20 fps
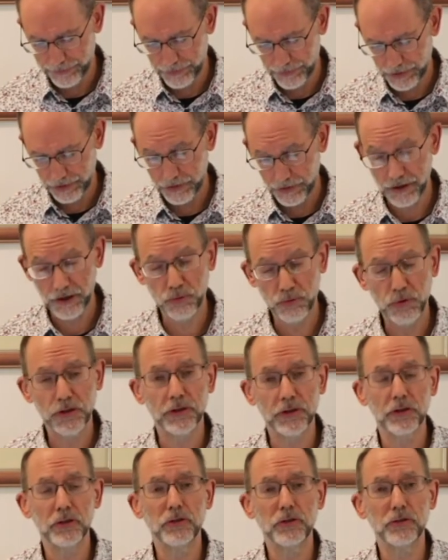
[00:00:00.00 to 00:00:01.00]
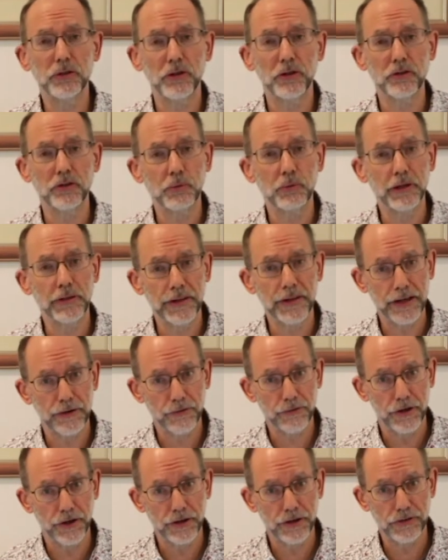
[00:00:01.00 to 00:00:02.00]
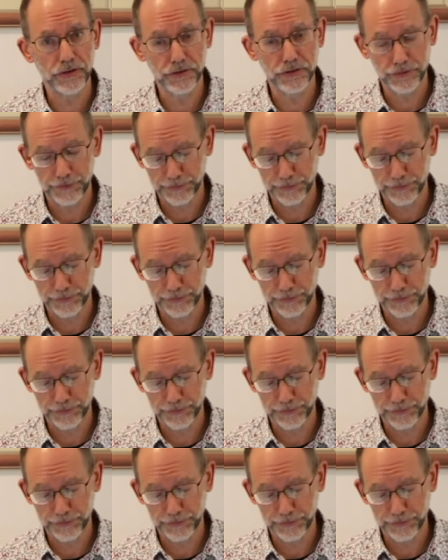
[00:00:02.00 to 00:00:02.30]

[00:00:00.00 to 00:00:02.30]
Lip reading: Now, I wonder who's going to win that race.